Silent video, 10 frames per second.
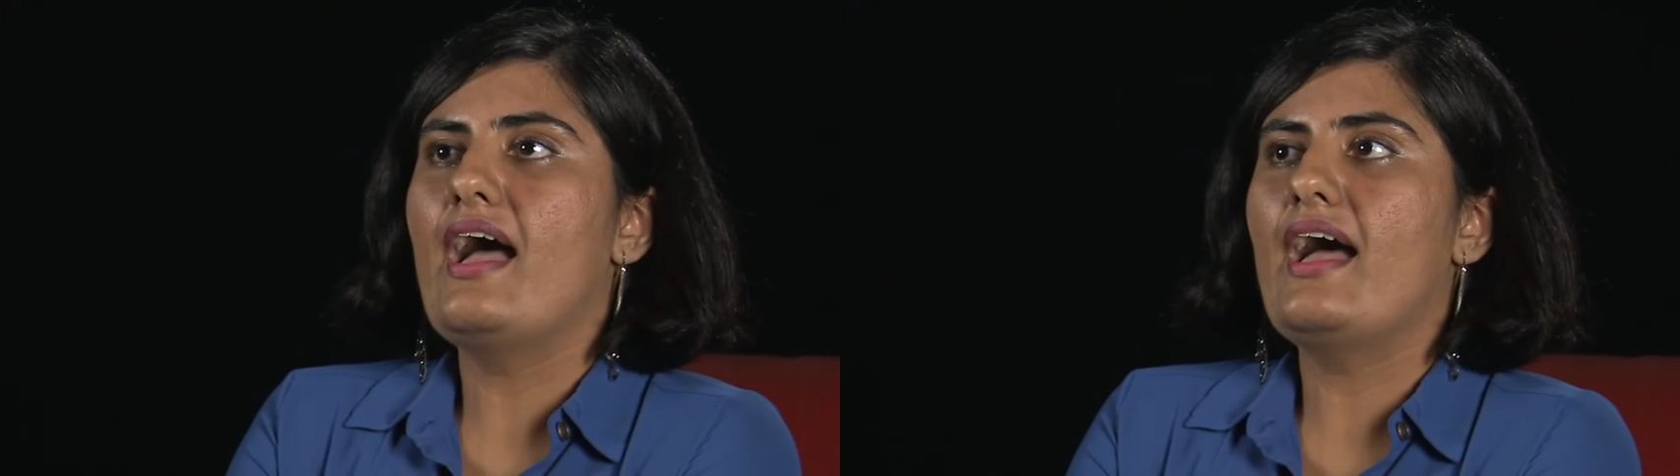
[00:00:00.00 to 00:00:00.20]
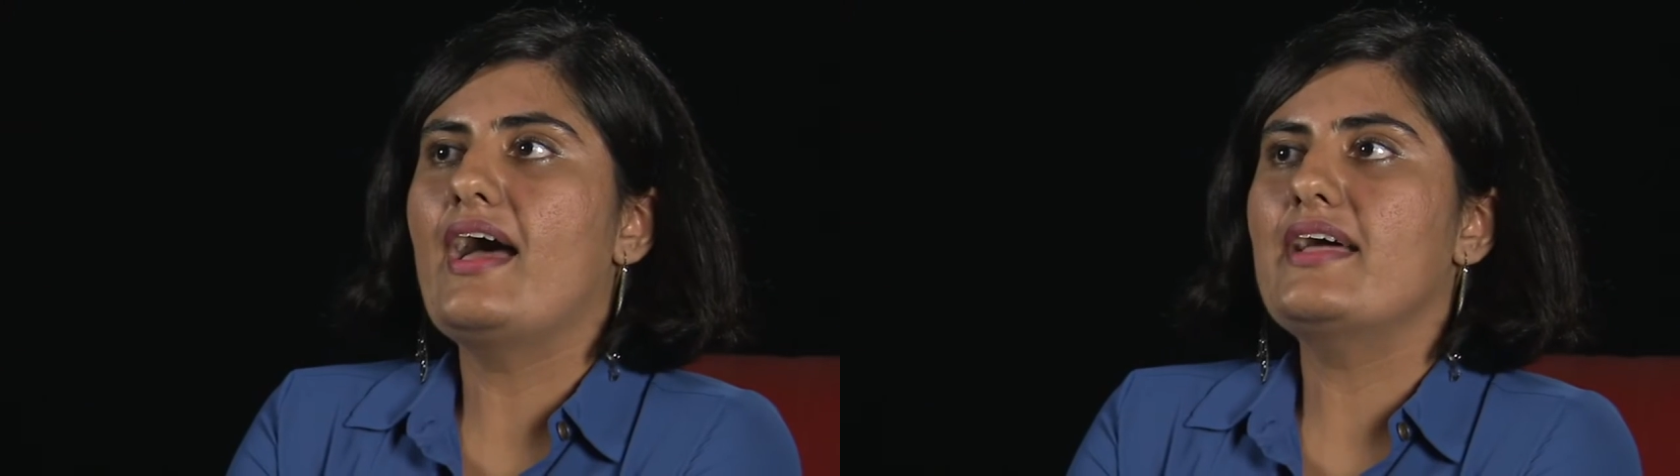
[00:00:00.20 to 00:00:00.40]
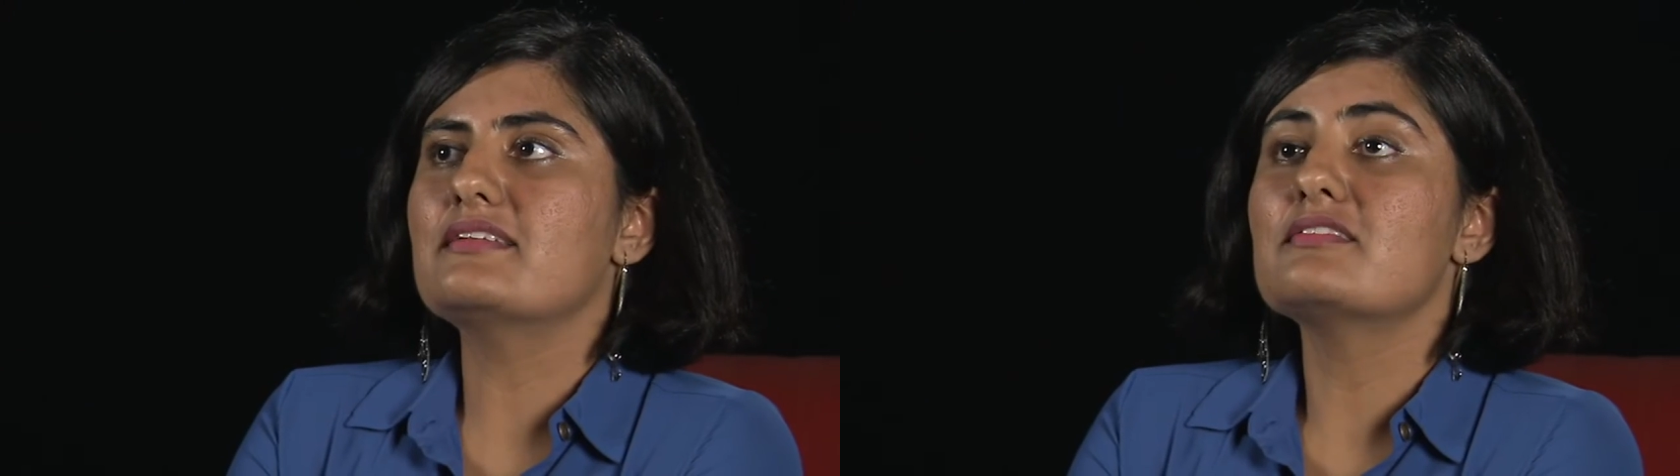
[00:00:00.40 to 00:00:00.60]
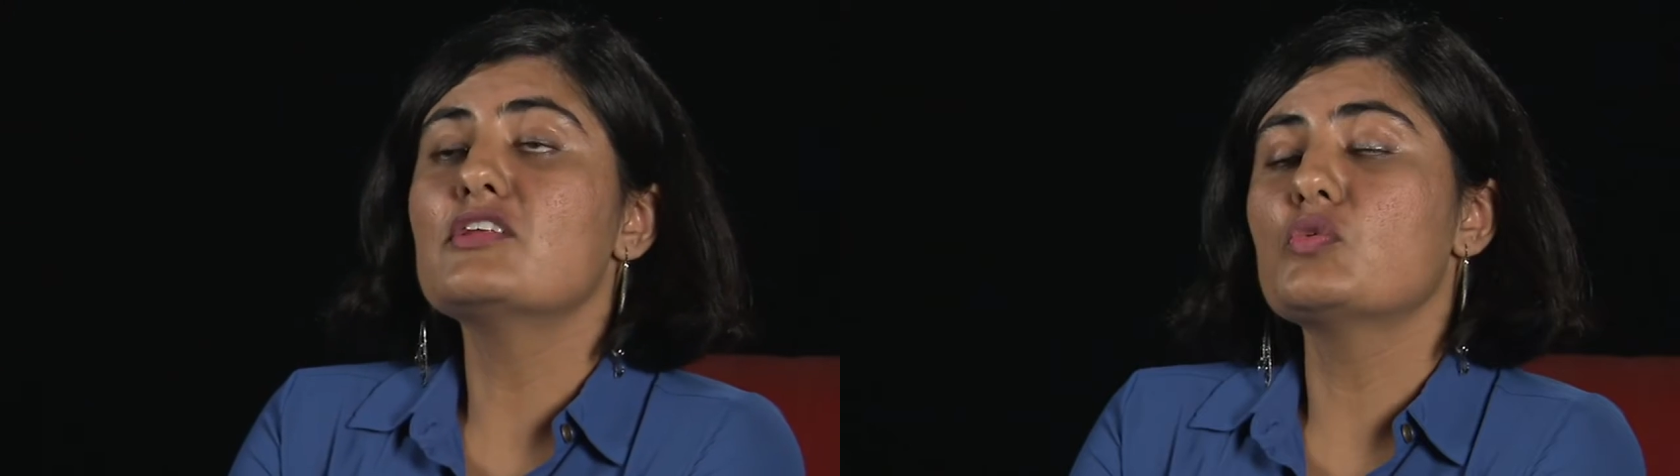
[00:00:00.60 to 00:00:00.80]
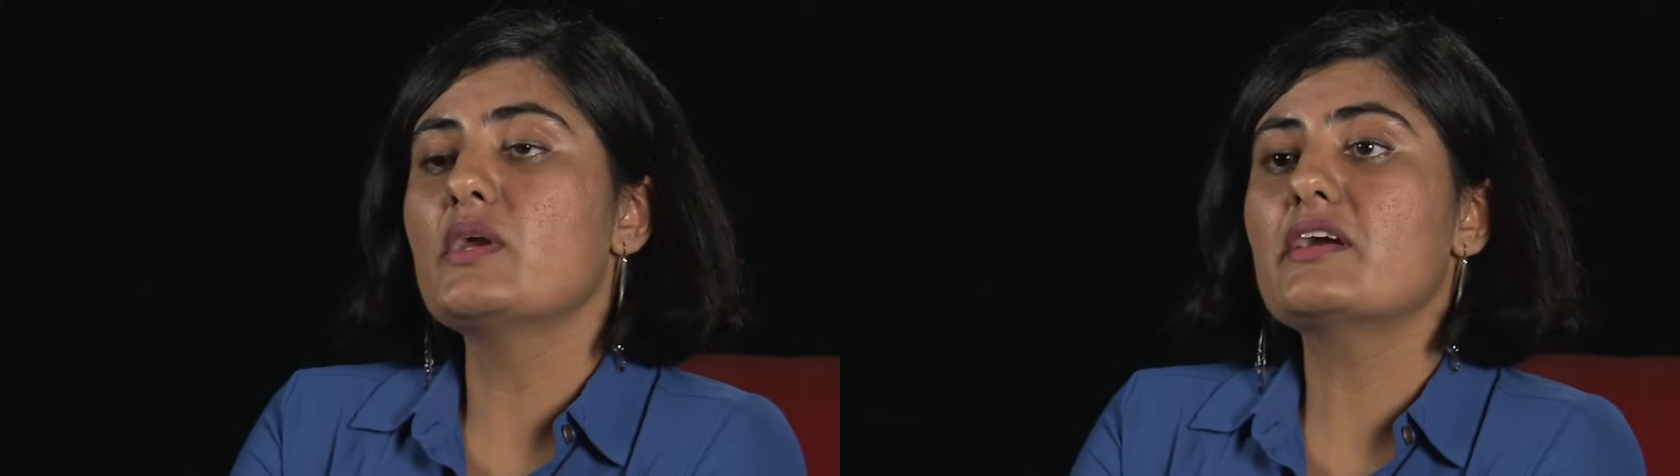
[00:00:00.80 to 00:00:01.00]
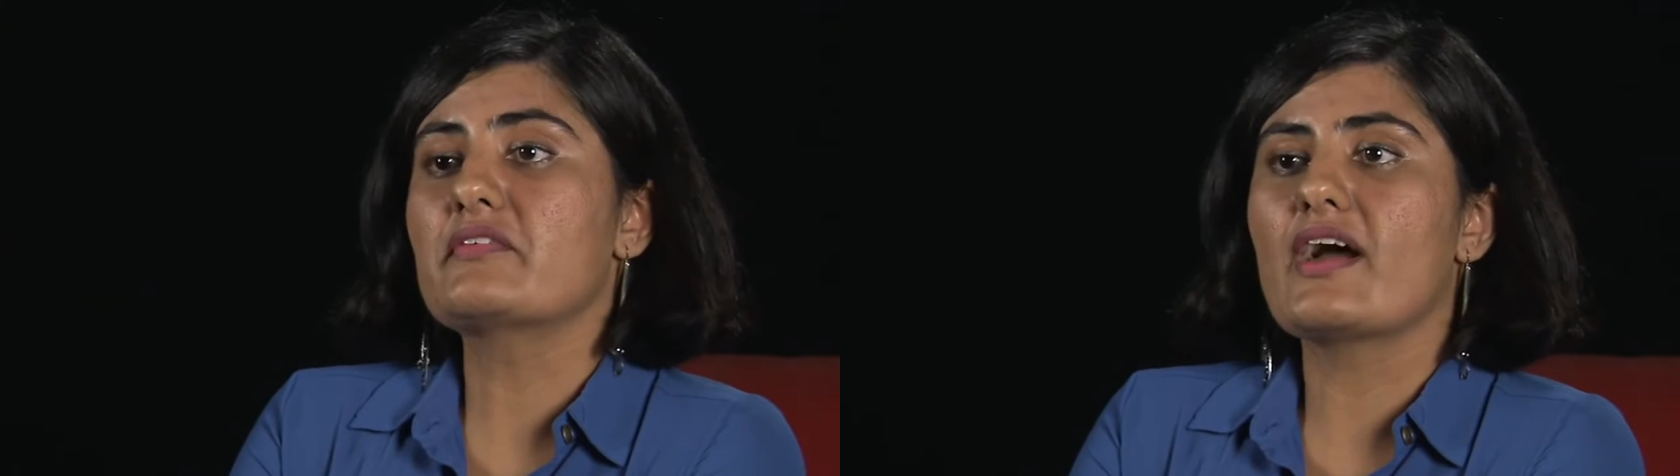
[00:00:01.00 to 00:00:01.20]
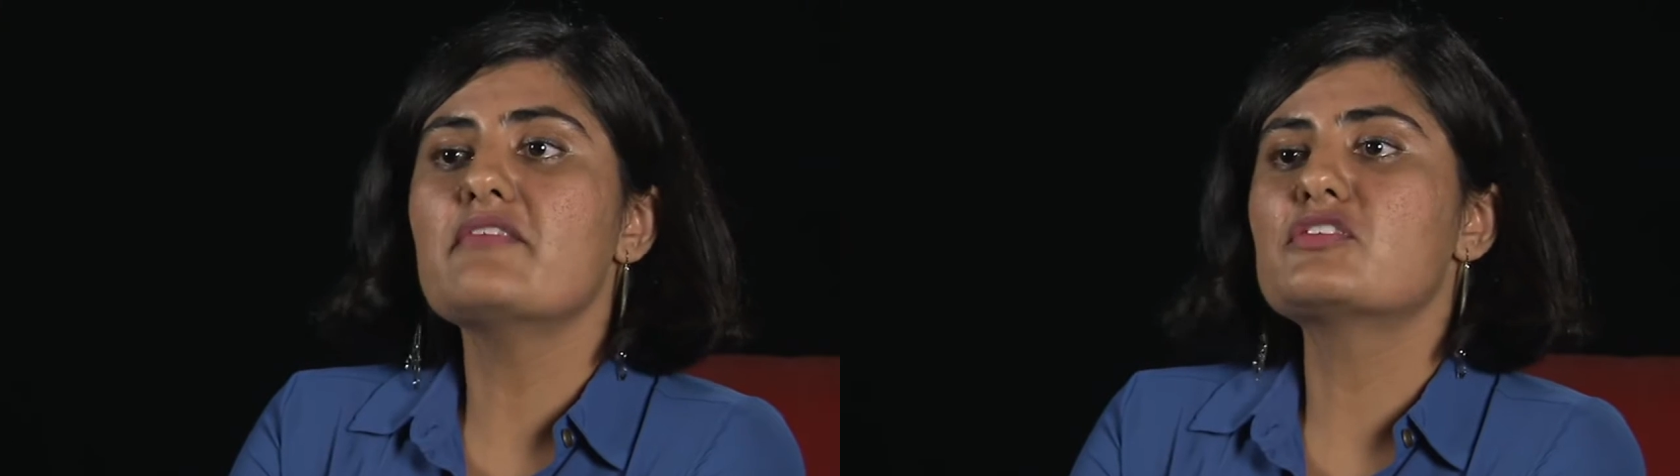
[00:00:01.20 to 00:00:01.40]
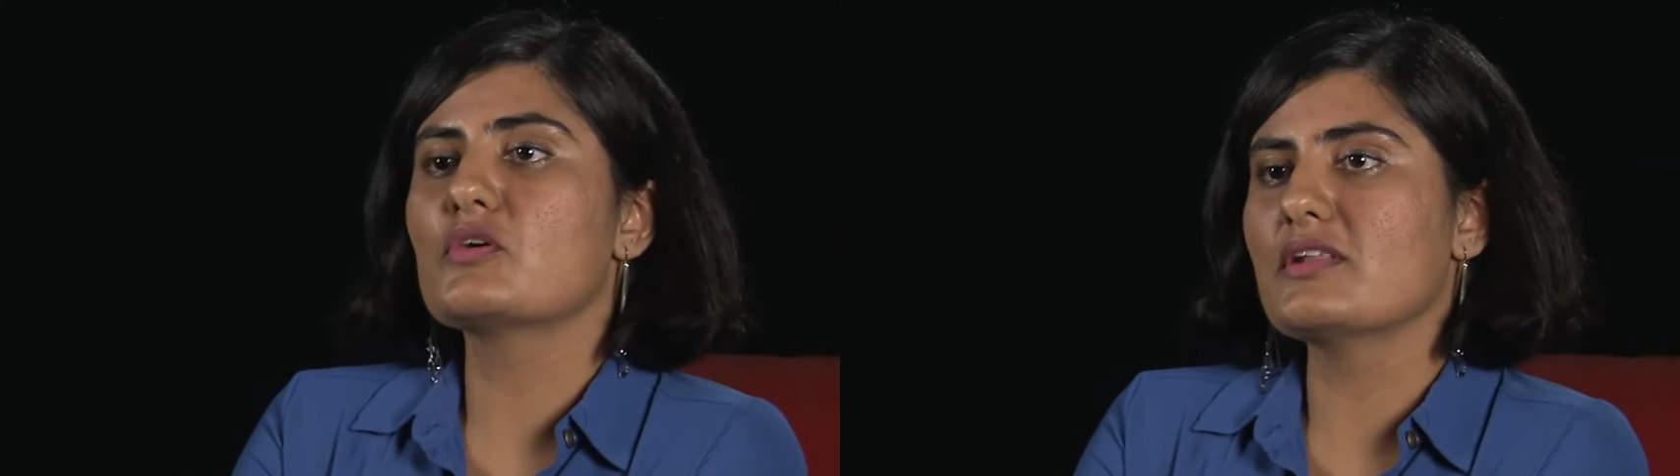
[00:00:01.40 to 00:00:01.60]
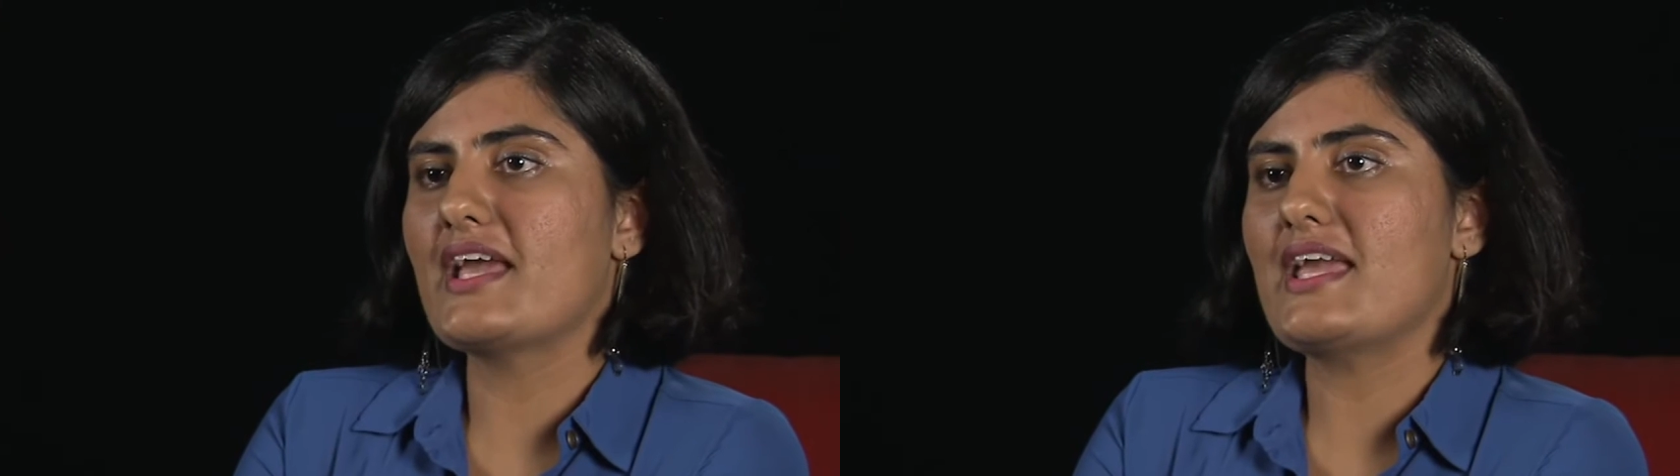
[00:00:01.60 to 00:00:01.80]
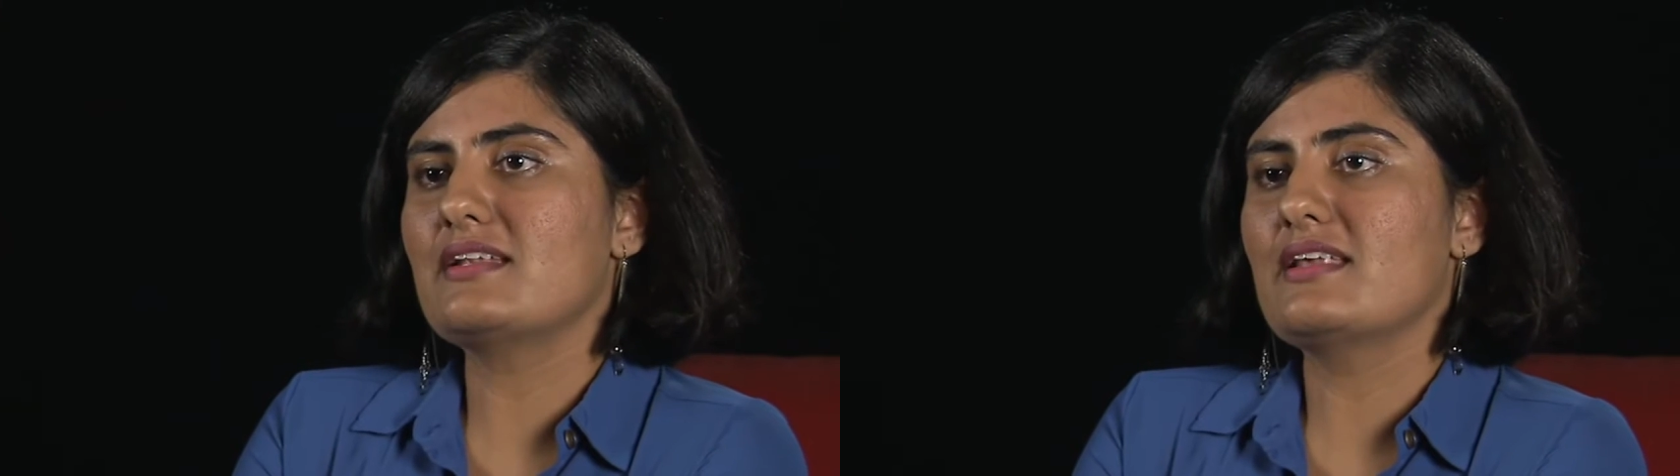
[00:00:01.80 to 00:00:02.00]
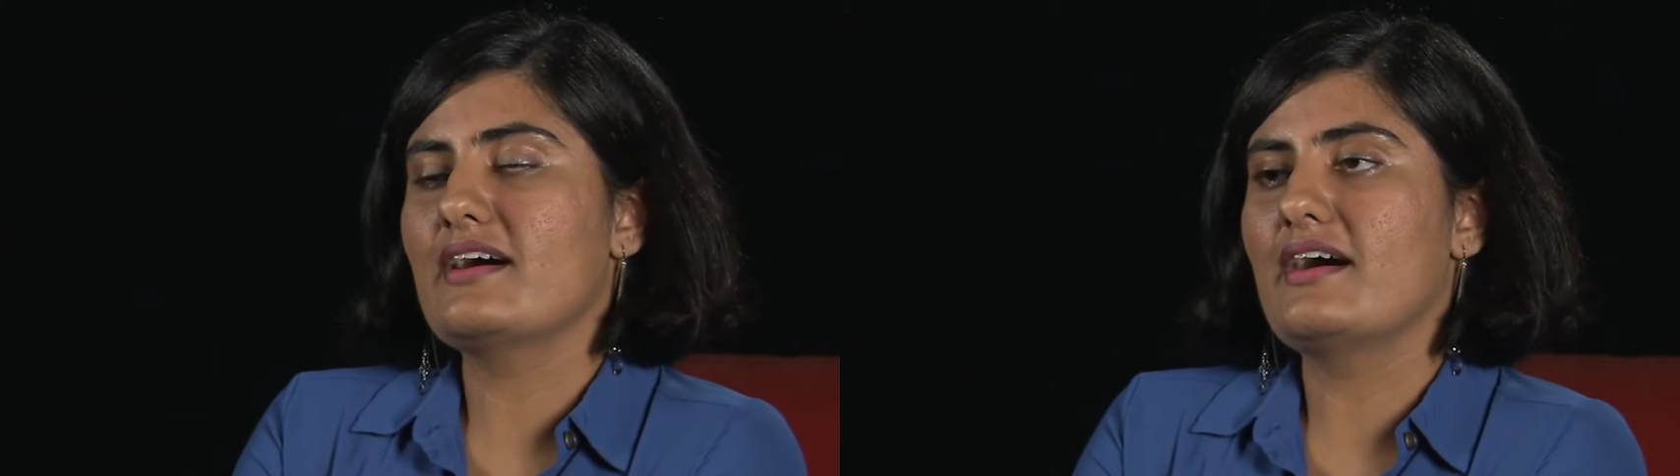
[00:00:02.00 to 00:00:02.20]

And since we arrived so late,